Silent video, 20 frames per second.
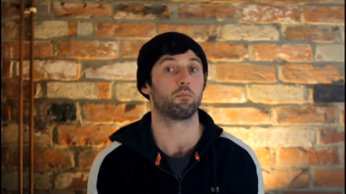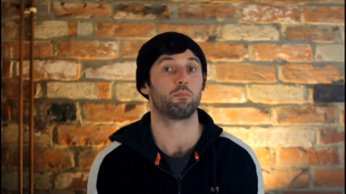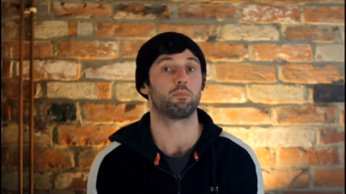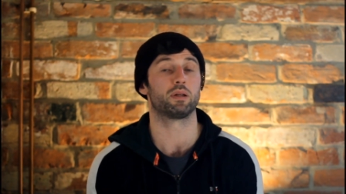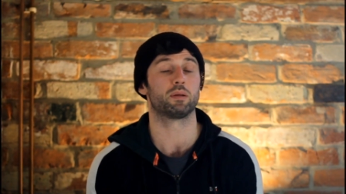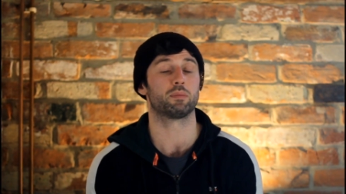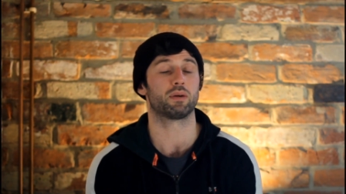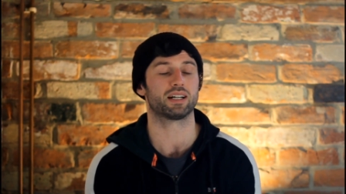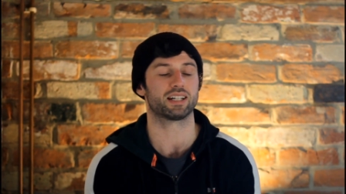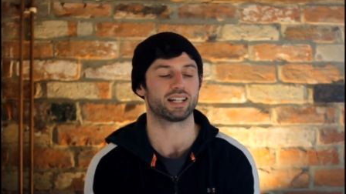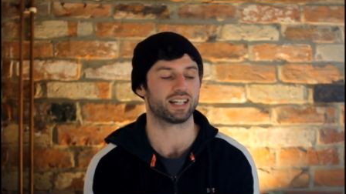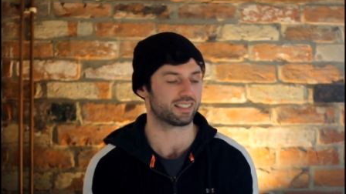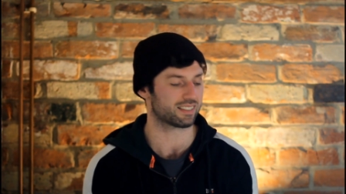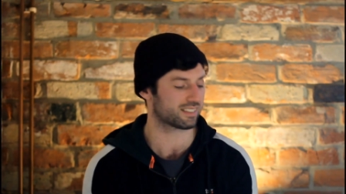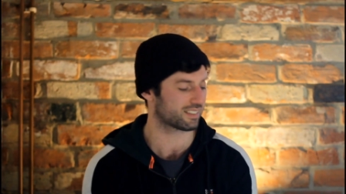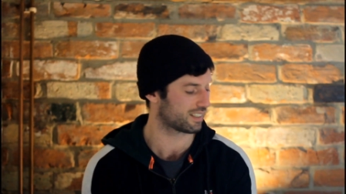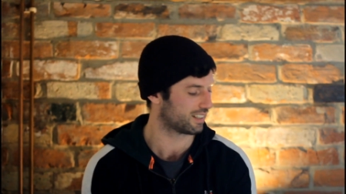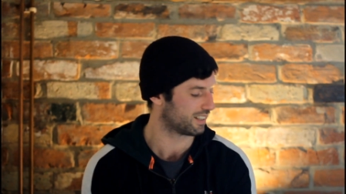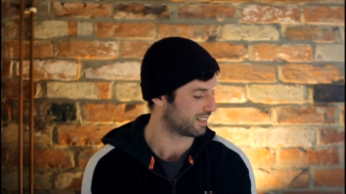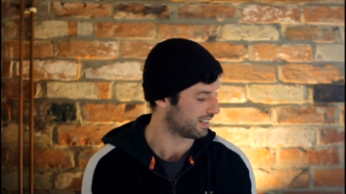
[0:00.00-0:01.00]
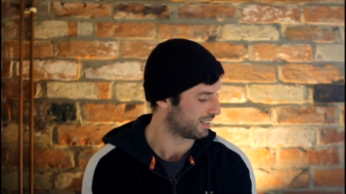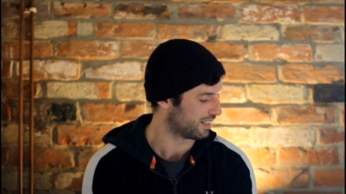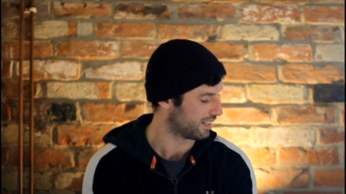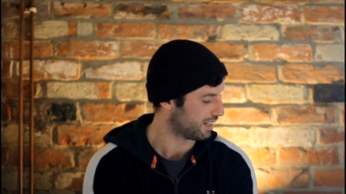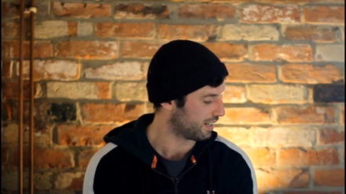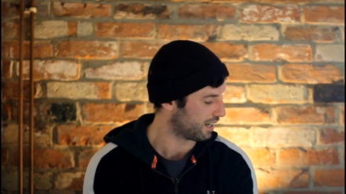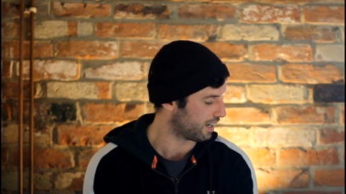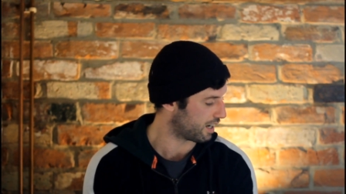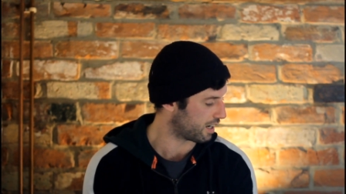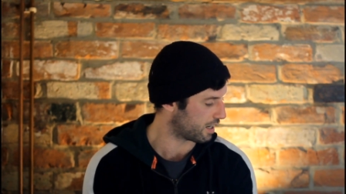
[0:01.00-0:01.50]
be my guest.
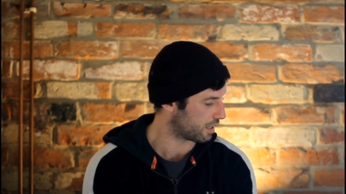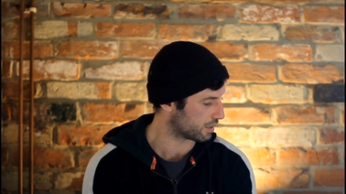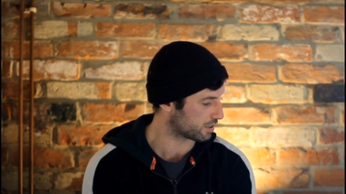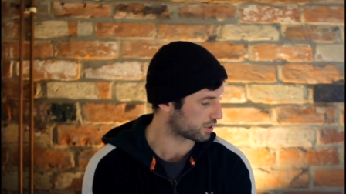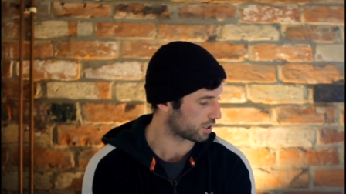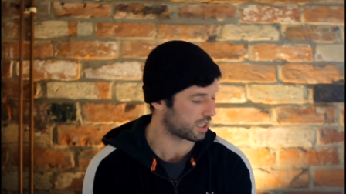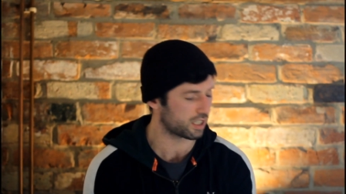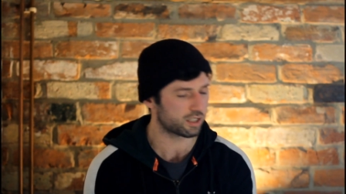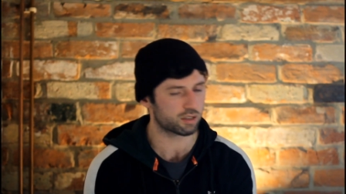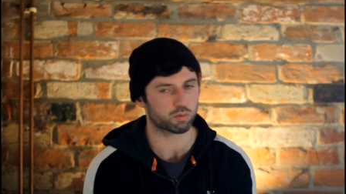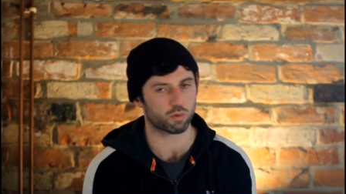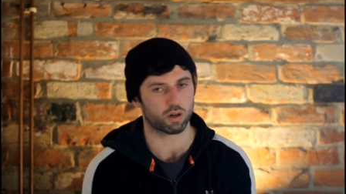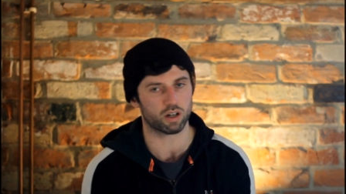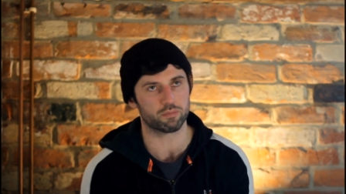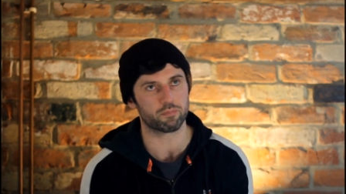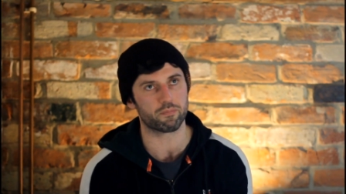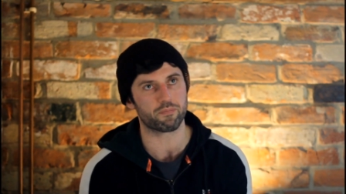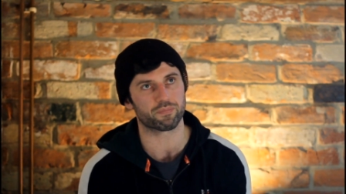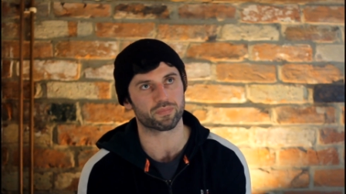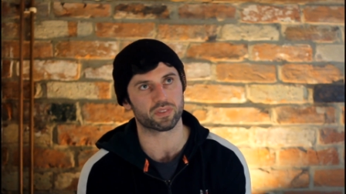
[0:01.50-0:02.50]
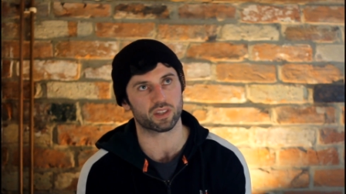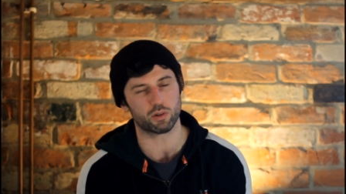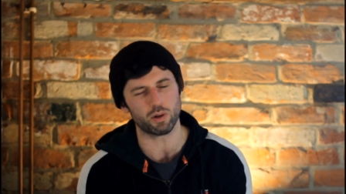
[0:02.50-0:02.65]
So this one, the